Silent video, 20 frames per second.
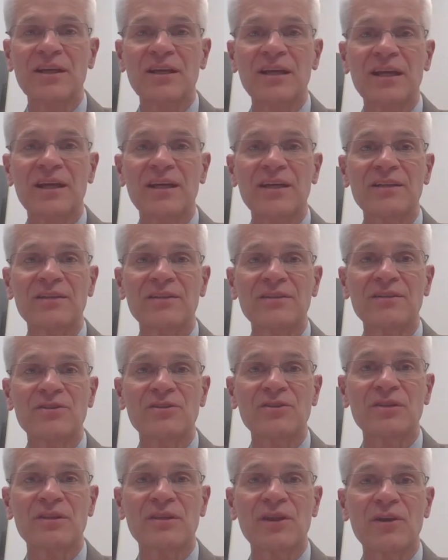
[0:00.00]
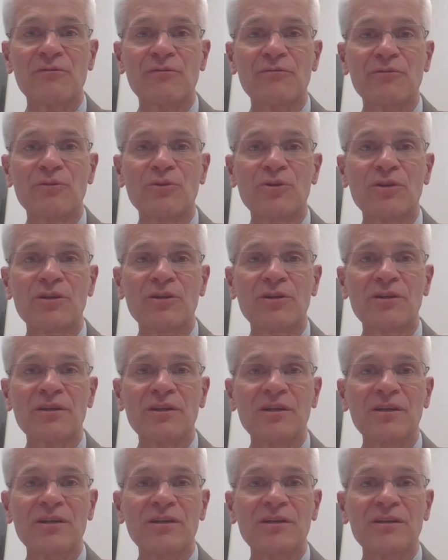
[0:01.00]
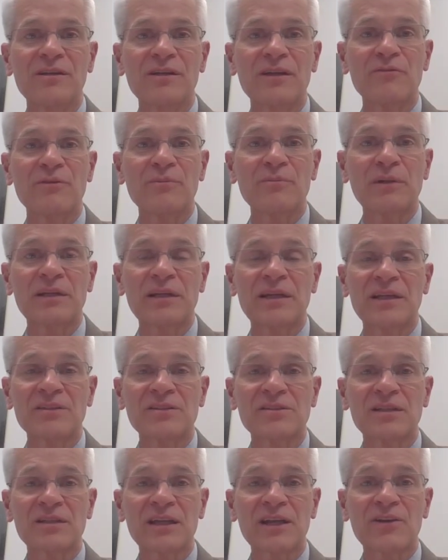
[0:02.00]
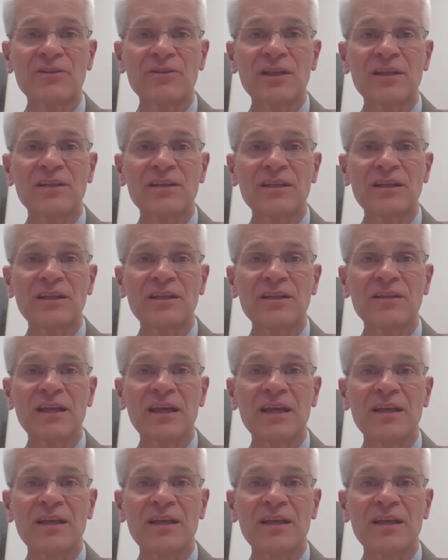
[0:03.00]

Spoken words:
and therefore everybody gets the care they need.